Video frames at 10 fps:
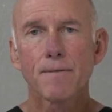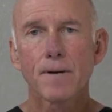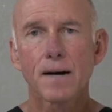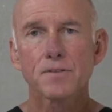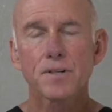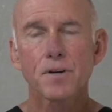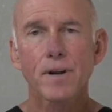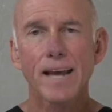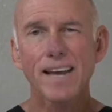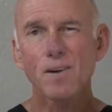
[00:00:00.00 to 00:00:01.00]
of
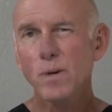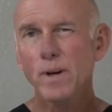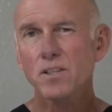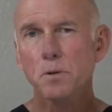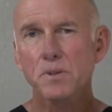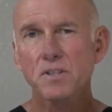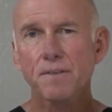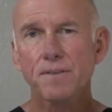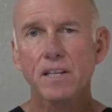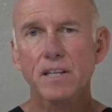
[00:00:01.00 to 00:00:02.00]
0 to 8 weeks
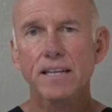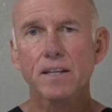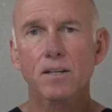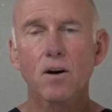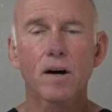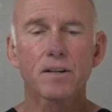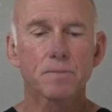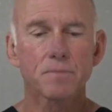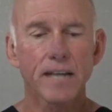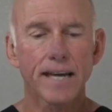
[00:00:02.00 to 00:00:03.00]
specifically could
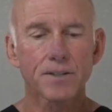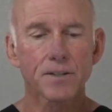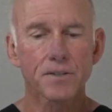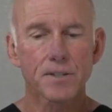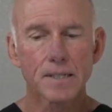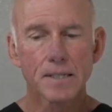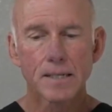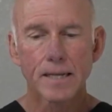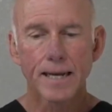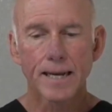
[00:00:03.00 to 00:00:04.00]
cause some changes
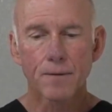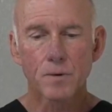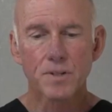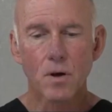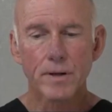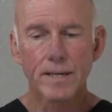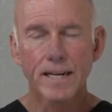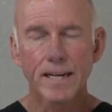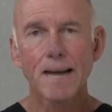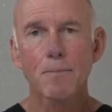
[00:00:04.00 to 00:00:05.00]
and
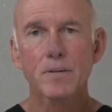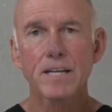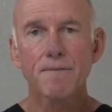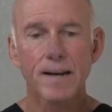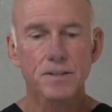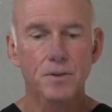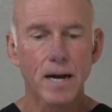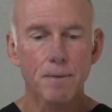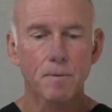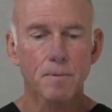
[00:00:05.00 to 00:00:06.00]
result in enamel
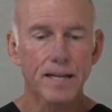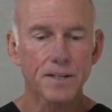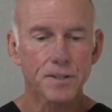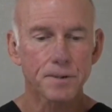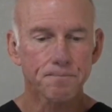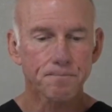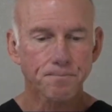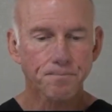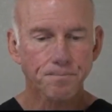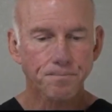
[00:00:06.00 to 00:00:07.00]
defects or hypoplasia.
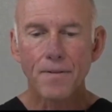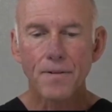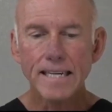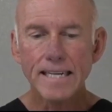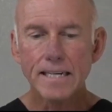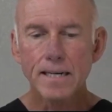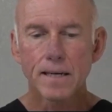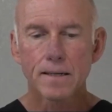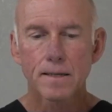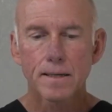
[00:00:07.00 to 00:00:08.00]

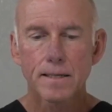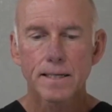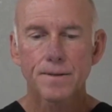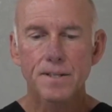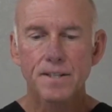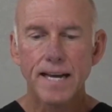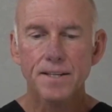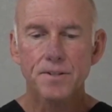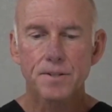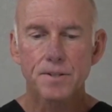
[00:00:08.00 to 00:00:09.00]
Kathleen, in
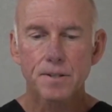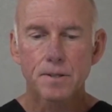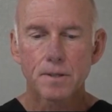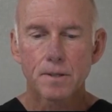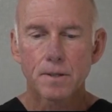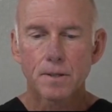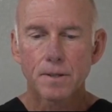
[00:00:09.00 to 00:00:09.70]
this case,